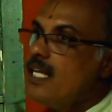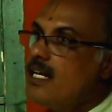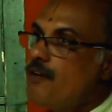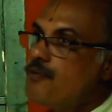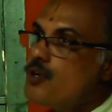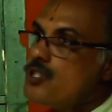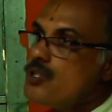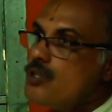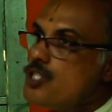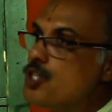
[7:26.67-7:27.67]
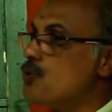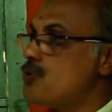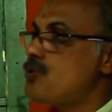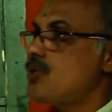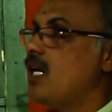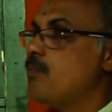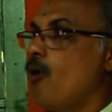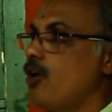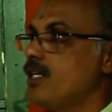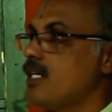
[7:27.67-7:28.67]
then of course news and
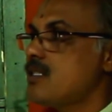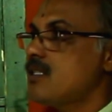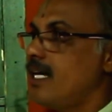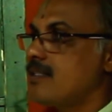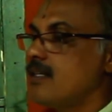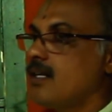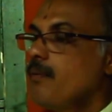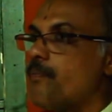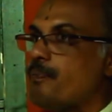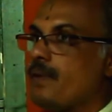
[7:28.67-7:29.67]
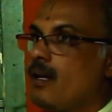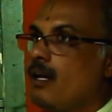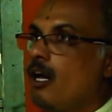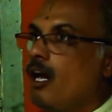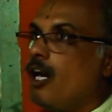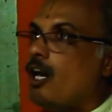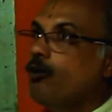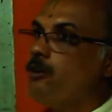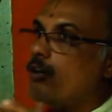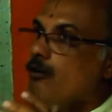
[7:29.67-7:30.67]
politics, etc.
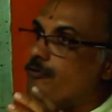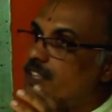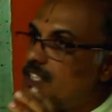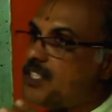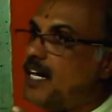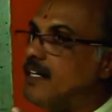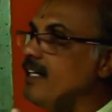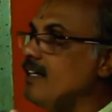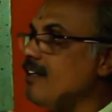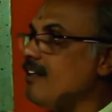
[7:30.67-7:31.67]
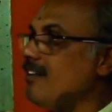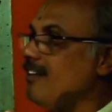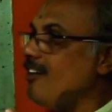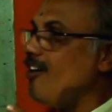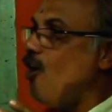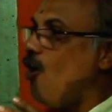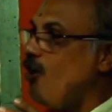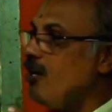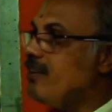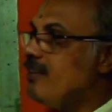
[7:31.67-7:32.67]
Now, withstanding
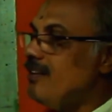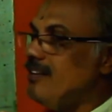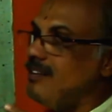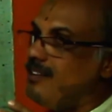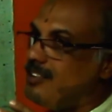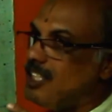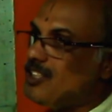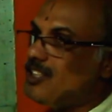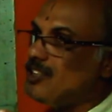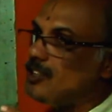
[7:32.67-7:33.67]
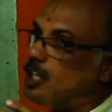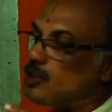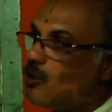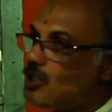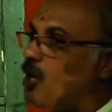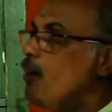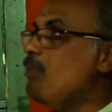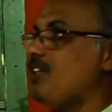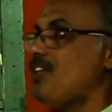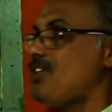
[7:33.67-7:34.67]
all such cutthroat
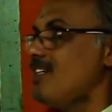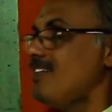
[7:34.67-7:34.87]
competition,